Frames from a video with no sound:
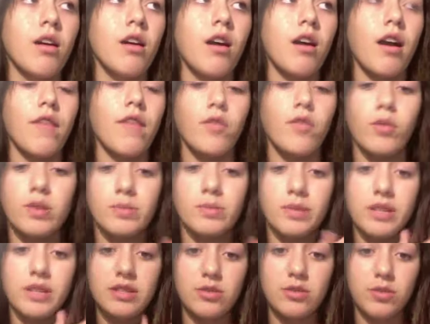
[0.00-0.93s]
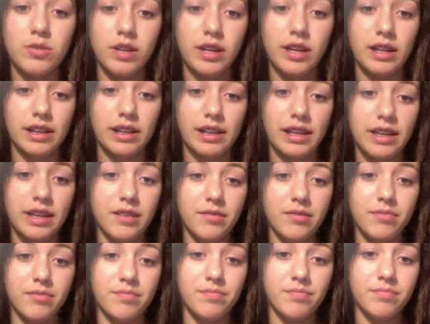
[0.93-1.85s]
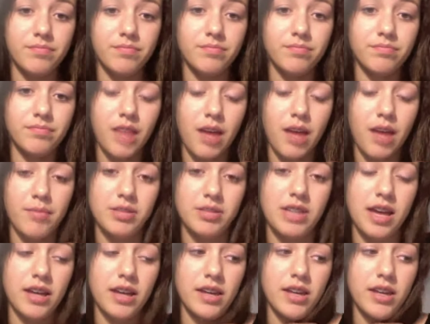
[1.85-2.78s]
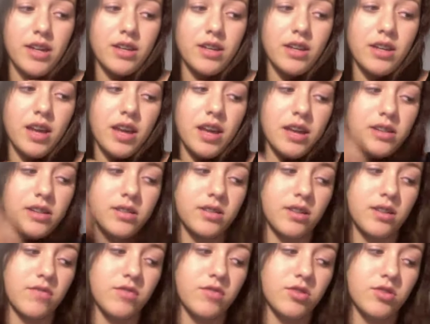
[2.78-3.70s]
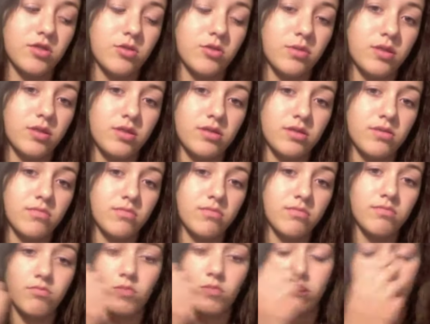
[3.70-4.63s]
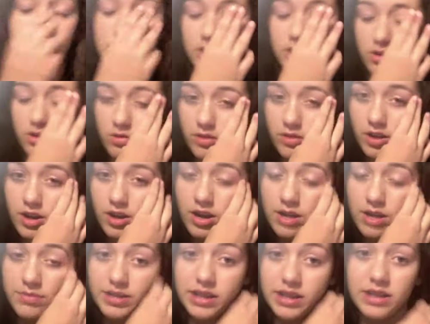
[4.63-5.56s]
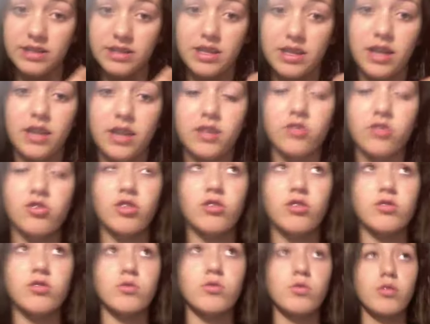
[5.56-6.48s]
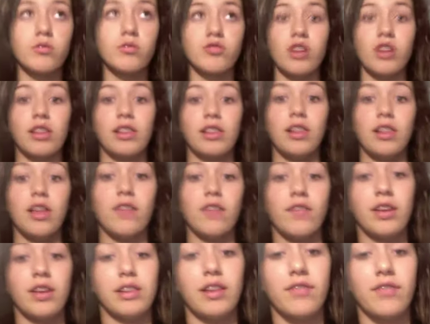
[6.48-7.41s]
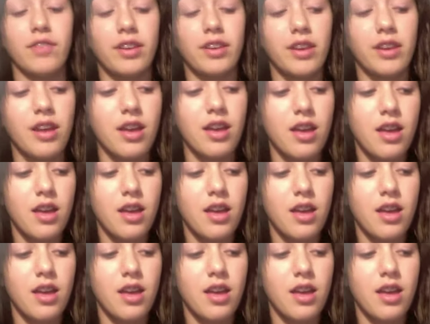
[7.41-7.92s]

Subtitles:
I've always wanted to go to Italy. I'm Italian, and I've just always wanted to go there, and I'm taking Italian this year in school, which I love it.